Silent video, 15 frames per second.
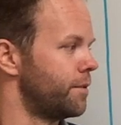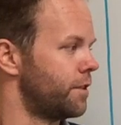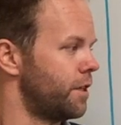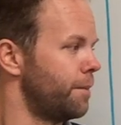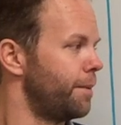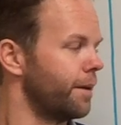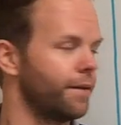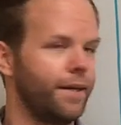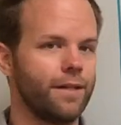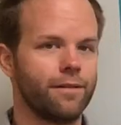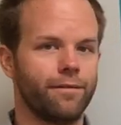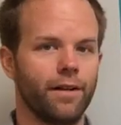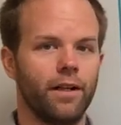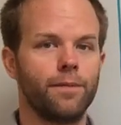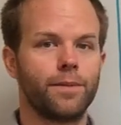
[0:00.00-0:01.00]
Typically,
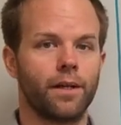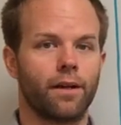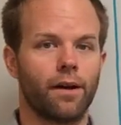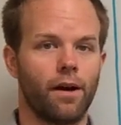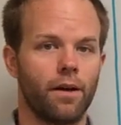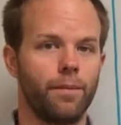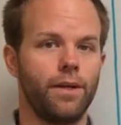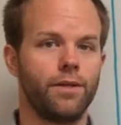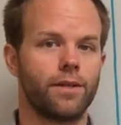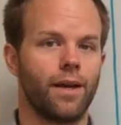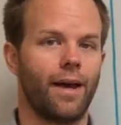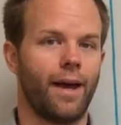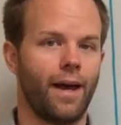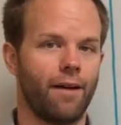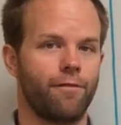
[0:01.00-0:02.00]
developed economies
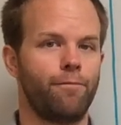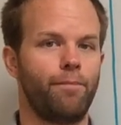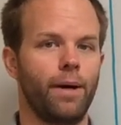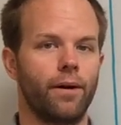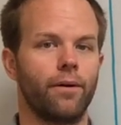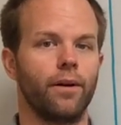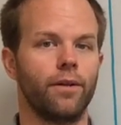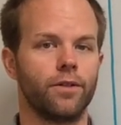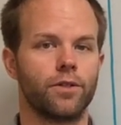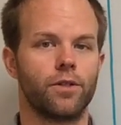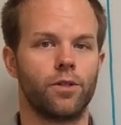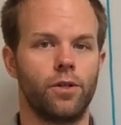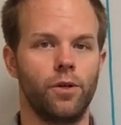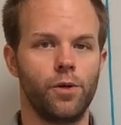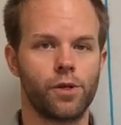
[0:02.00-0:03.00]
have better
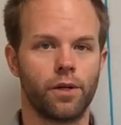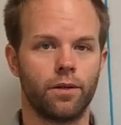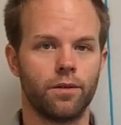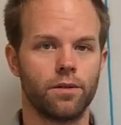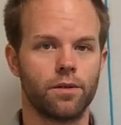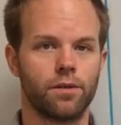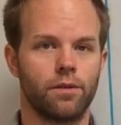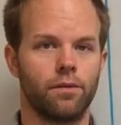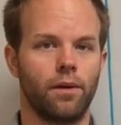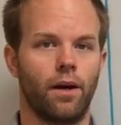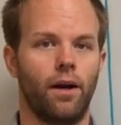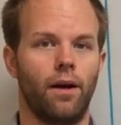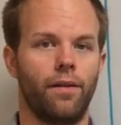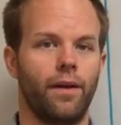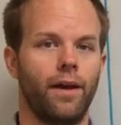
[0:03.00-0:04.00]
institutions.
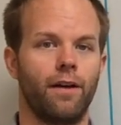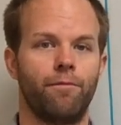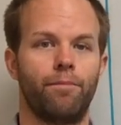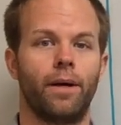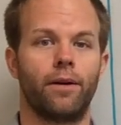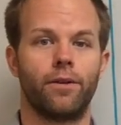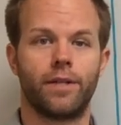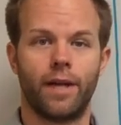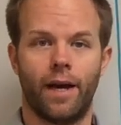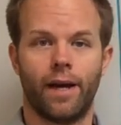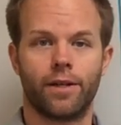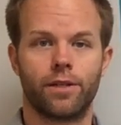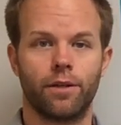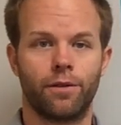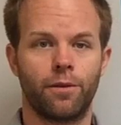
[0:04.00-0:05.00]
They have better
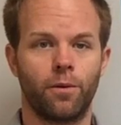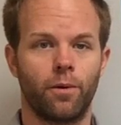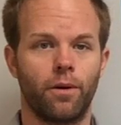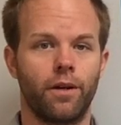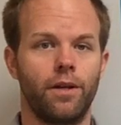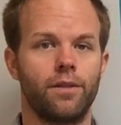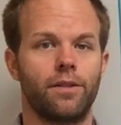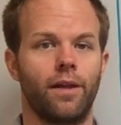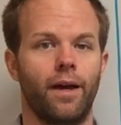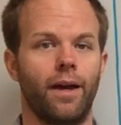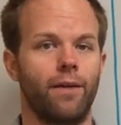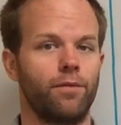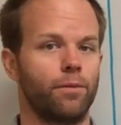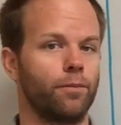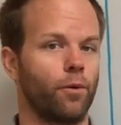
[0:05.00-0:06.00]
tax authorities. They
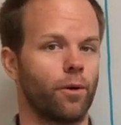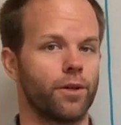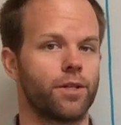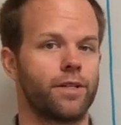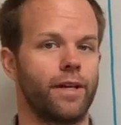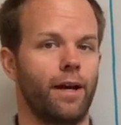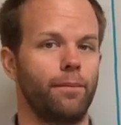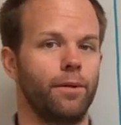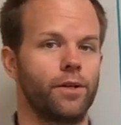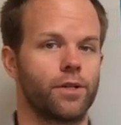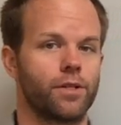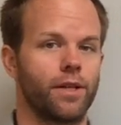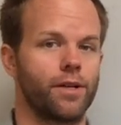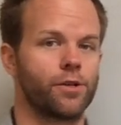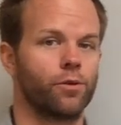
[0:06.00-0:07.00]
have a more
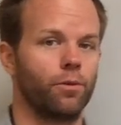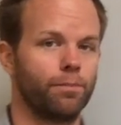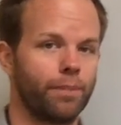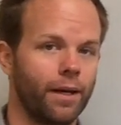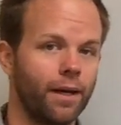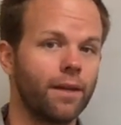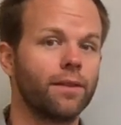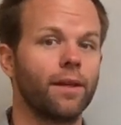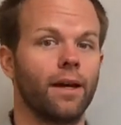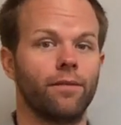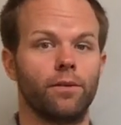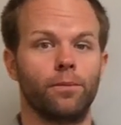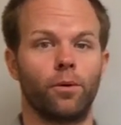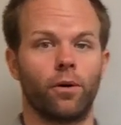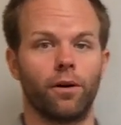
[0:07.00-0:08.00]
established central bank. They
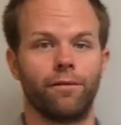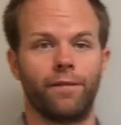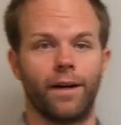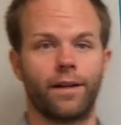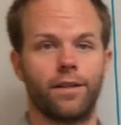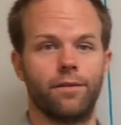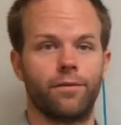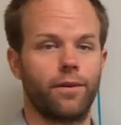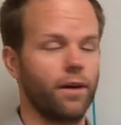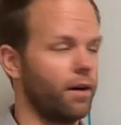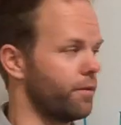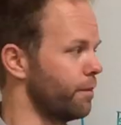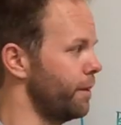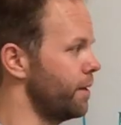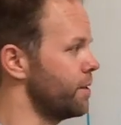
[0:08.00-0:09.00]
have a more effective
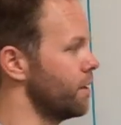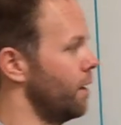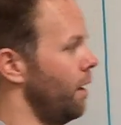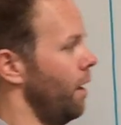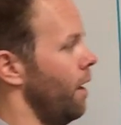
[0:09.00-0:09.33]
government.